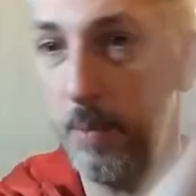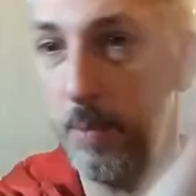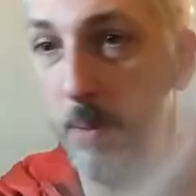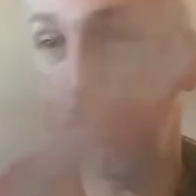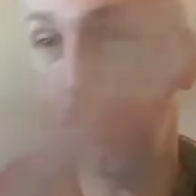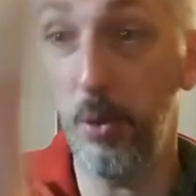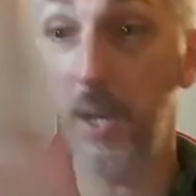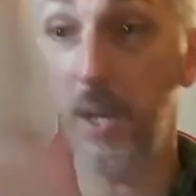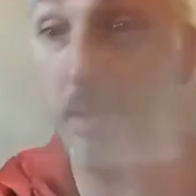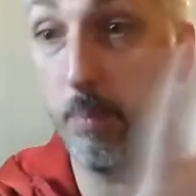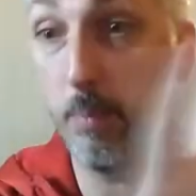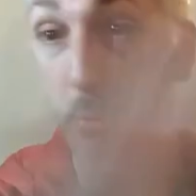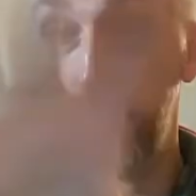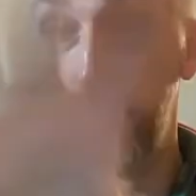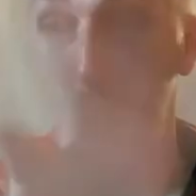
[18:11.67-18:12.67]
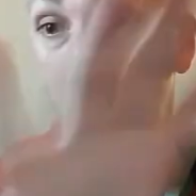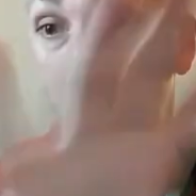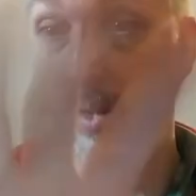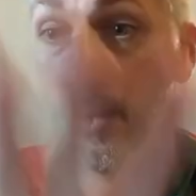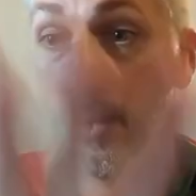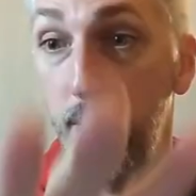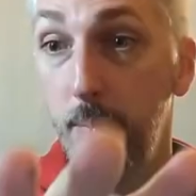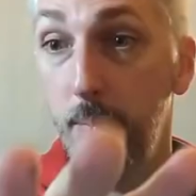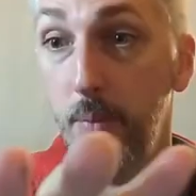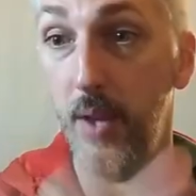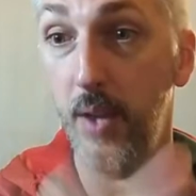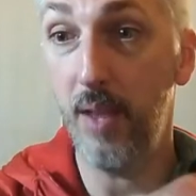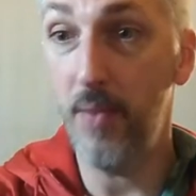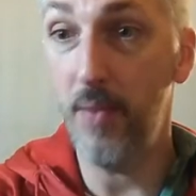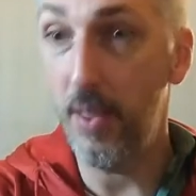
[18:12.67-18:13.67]
be bright, bright, bright.
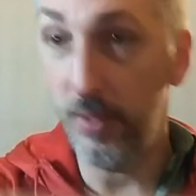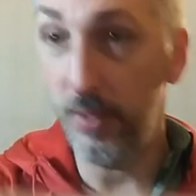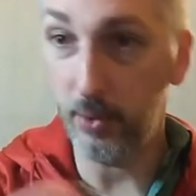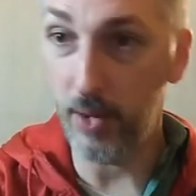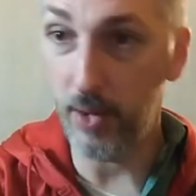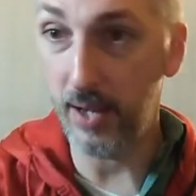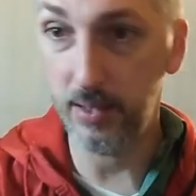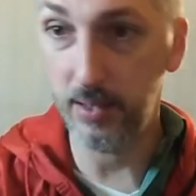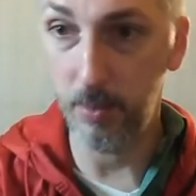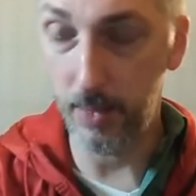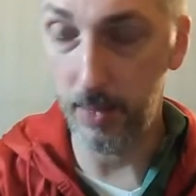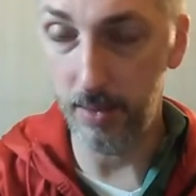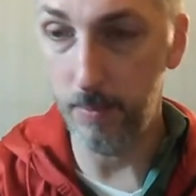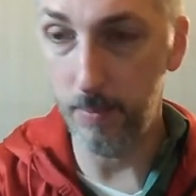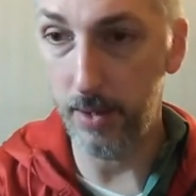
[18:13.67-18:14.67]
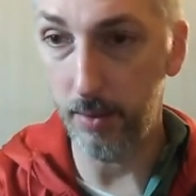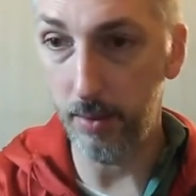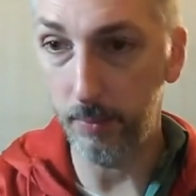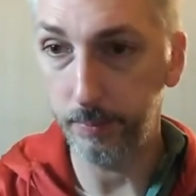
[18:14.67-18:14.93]
And then the grass will be the middle.